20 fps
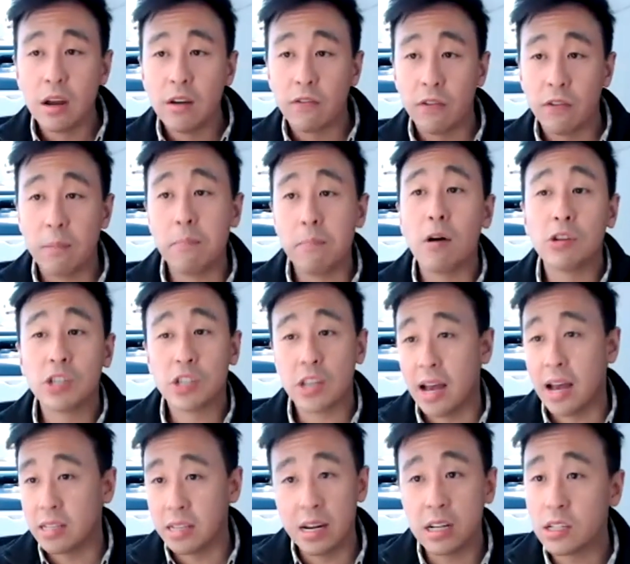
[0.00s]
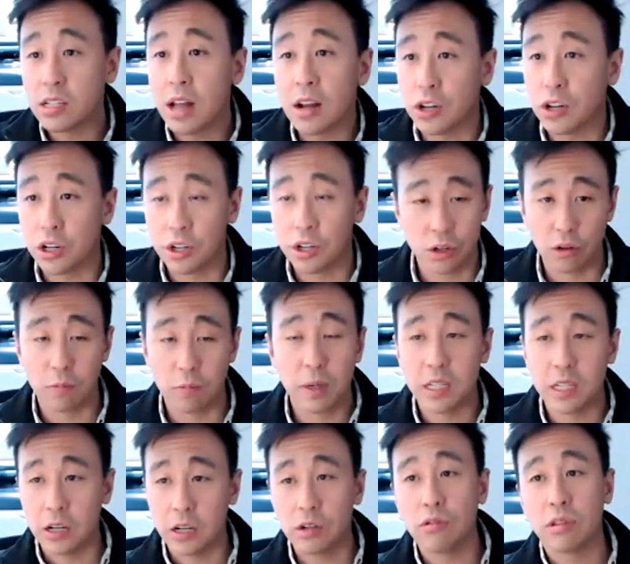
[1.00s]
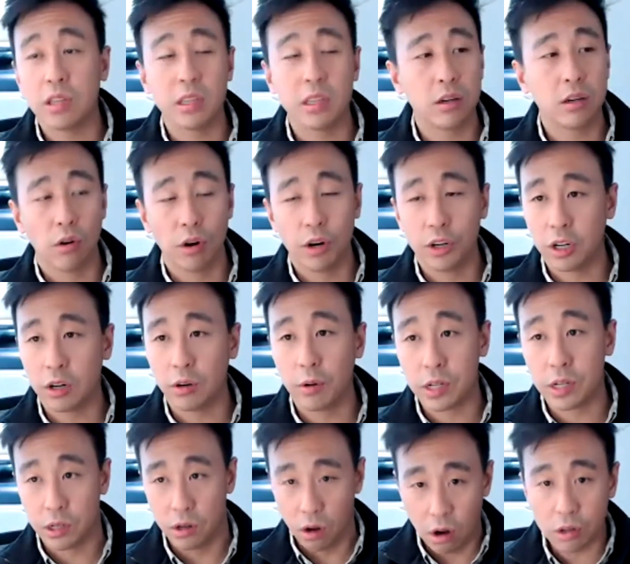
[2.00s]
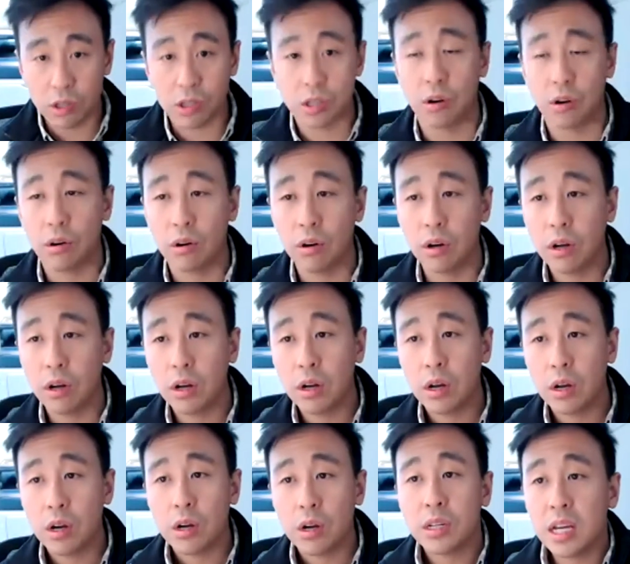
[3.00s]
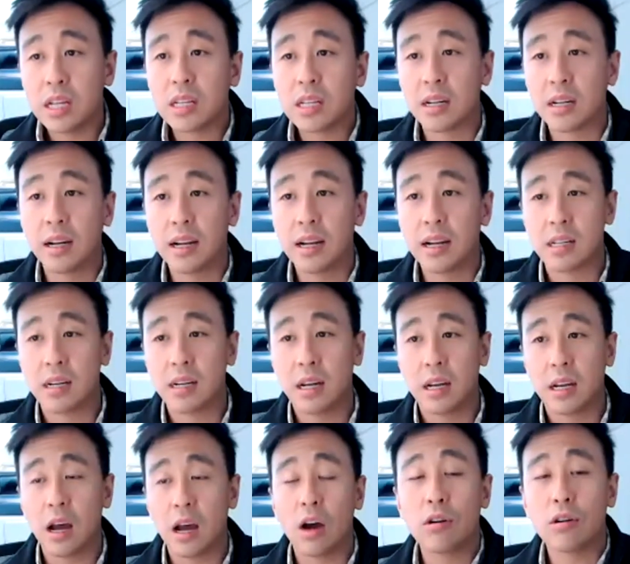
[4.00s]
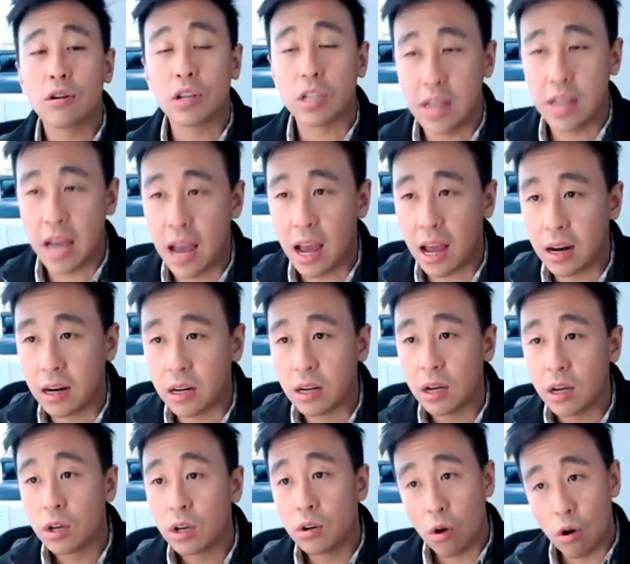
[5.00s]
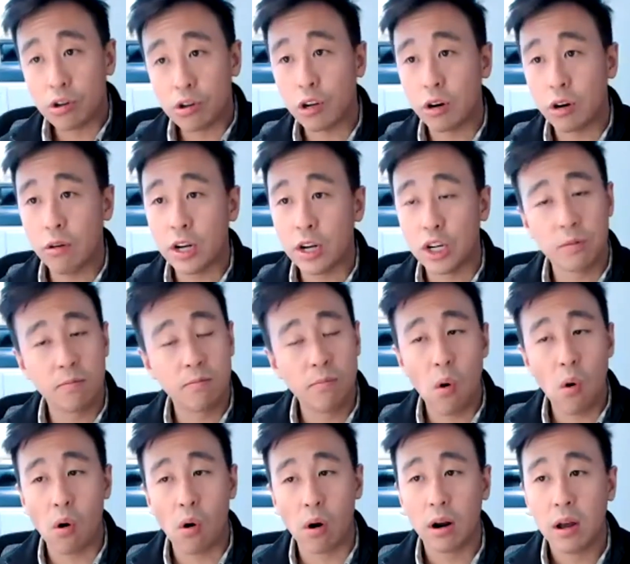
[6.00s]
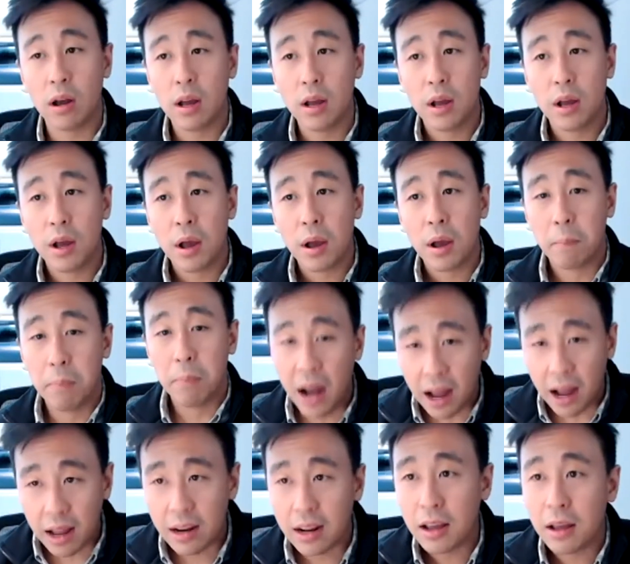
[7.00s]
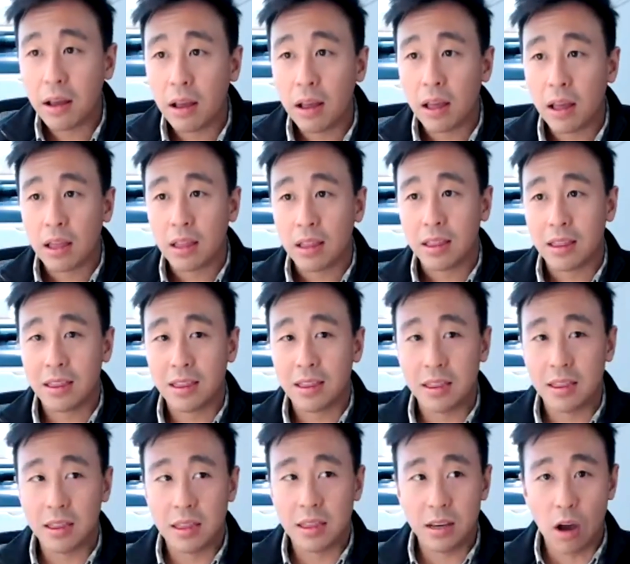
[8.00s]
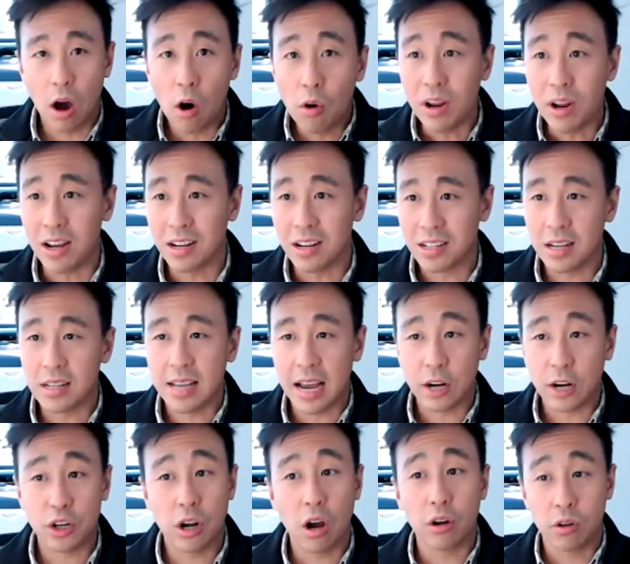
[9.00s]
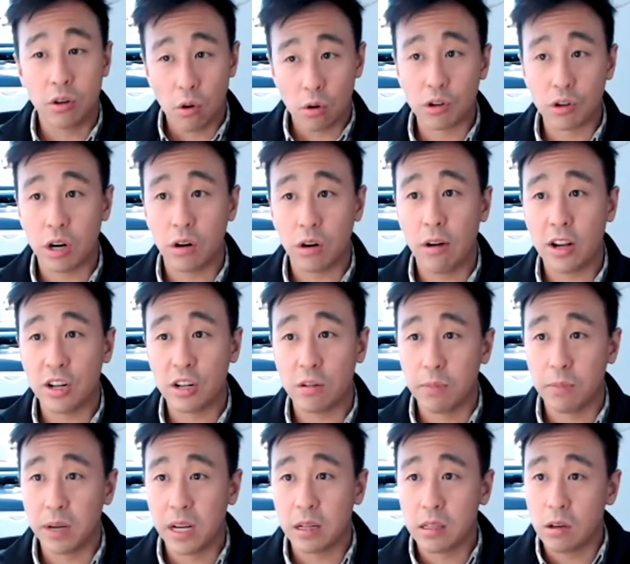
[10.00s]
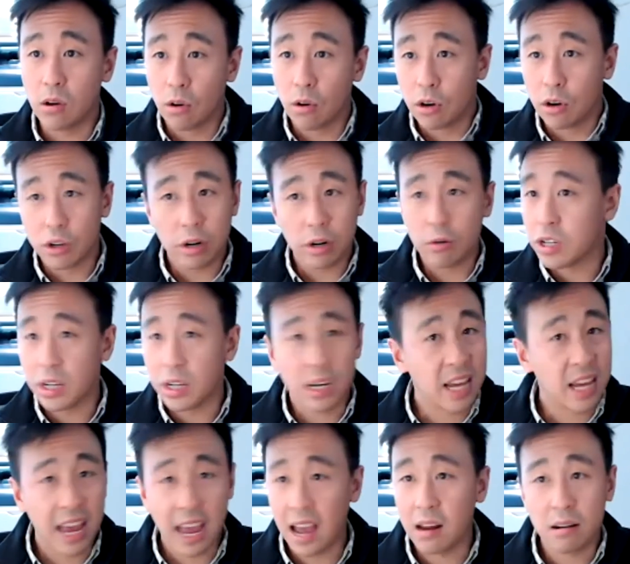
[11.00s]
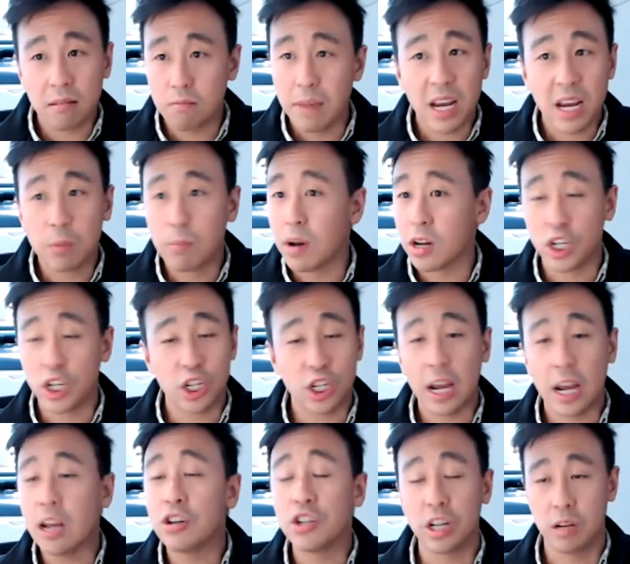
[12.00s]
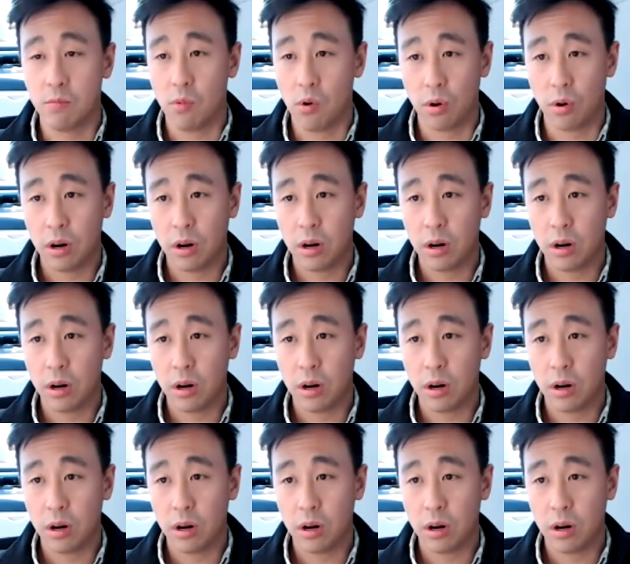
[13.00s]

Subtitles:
from both sides. And it's not just you, because I do think the older generation also needs to listen and understand your generation more. But the onus is actually on your generation, because the older generation can't make much change anymore.